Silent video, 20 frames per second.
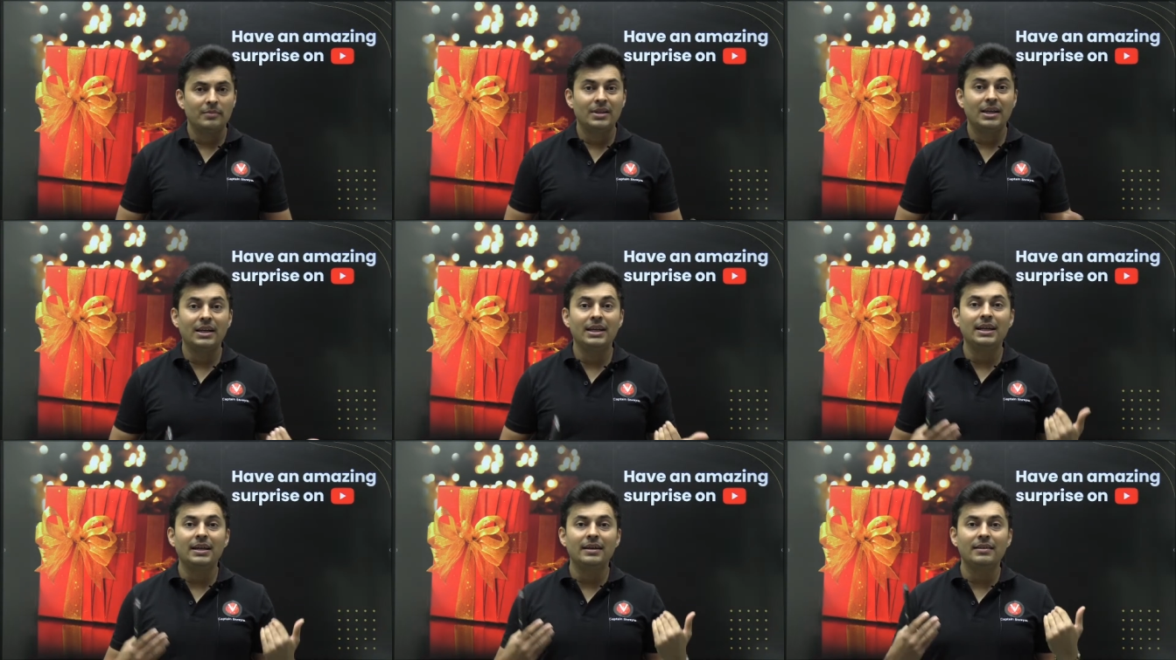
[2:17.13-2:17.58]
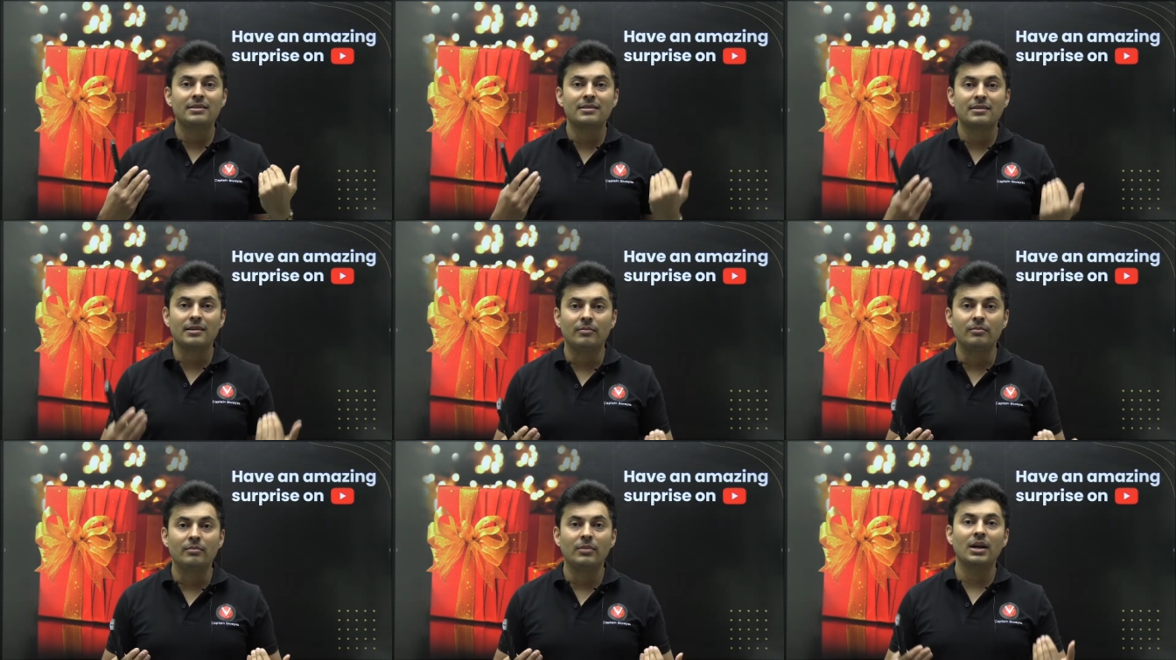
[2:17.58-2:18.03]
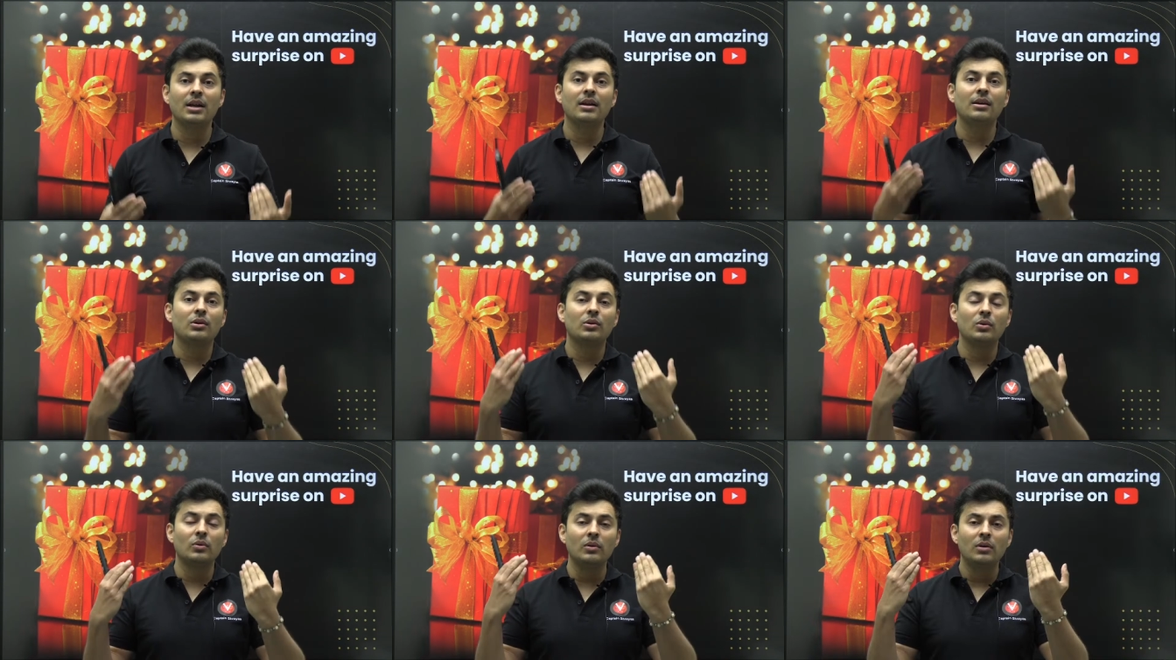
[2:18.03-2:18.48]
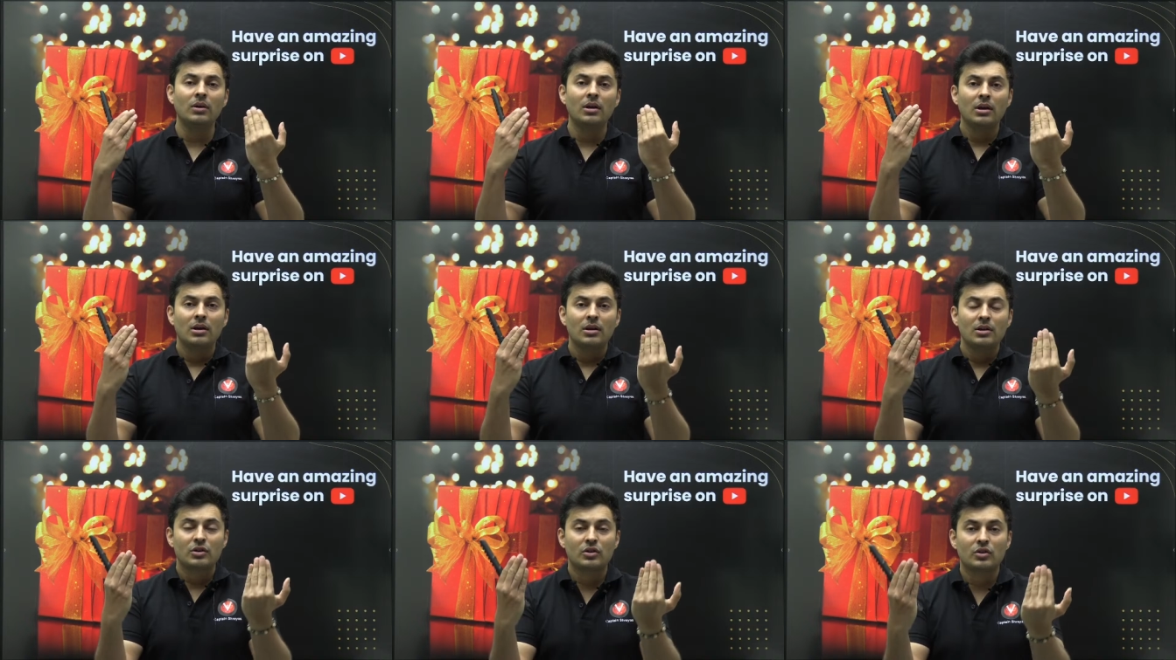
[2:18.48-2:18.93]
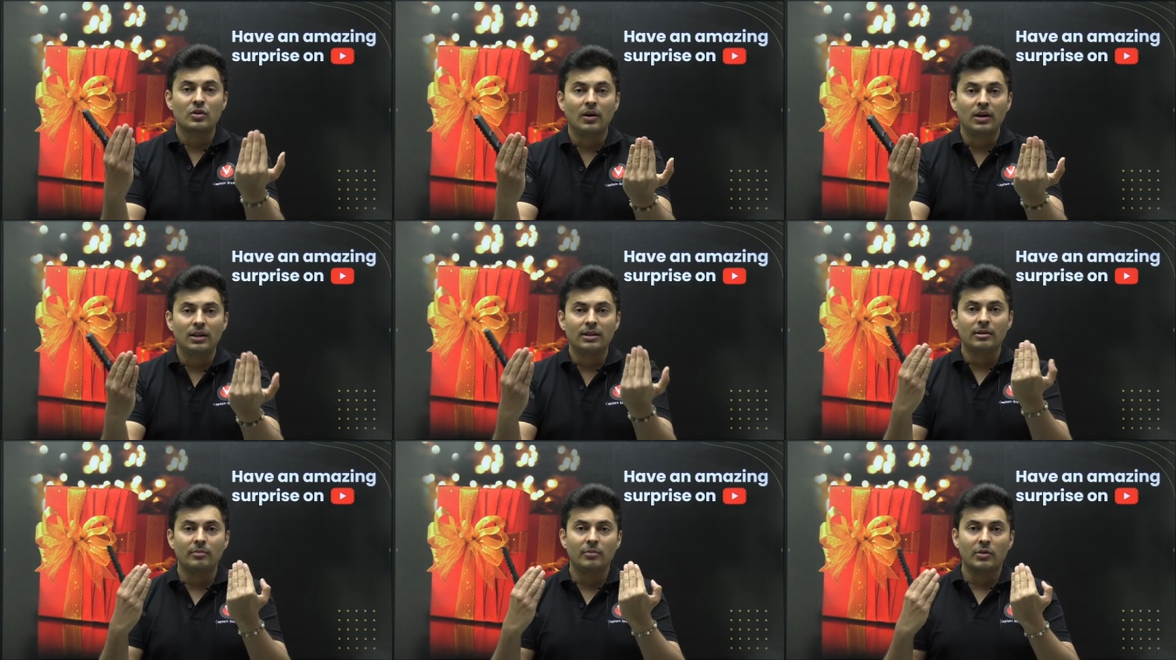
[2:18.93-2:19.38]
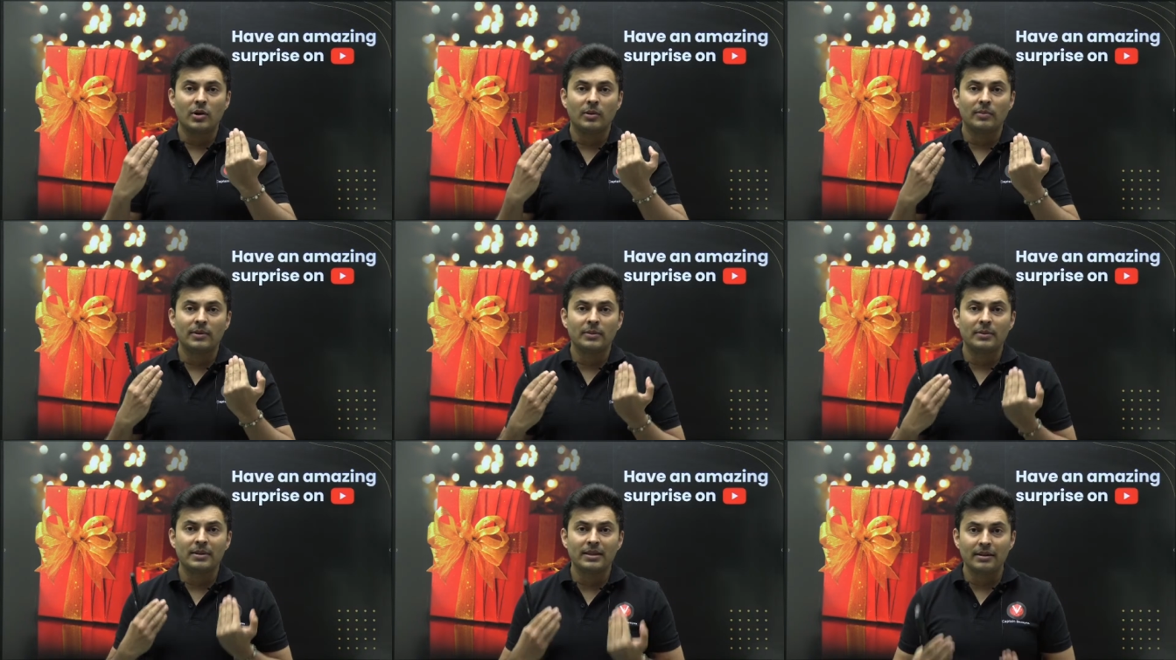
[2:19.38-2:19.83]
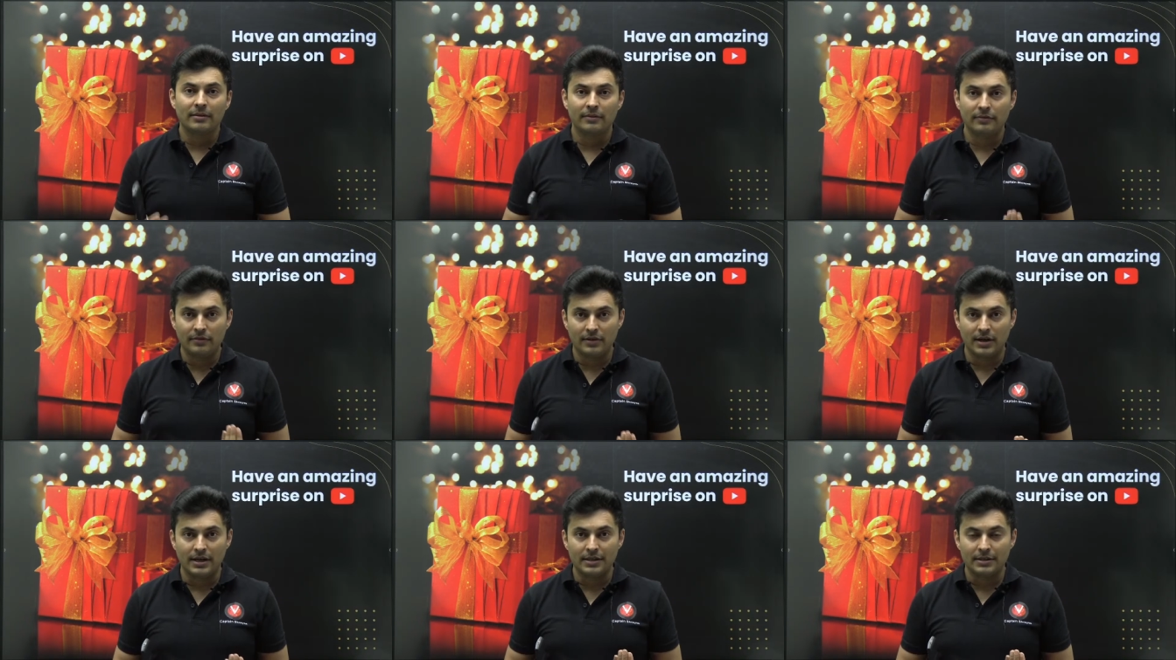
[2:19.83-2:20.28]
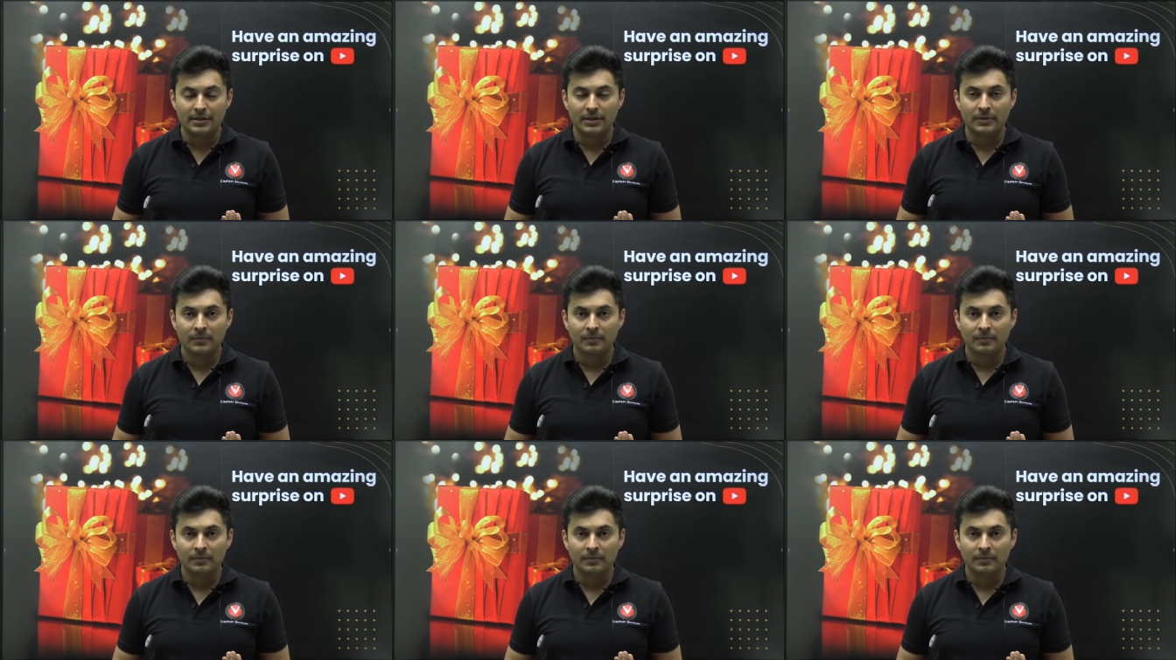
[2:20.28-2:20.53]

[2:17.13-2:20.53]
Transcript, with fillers: They need somebody to solve the problem in the front.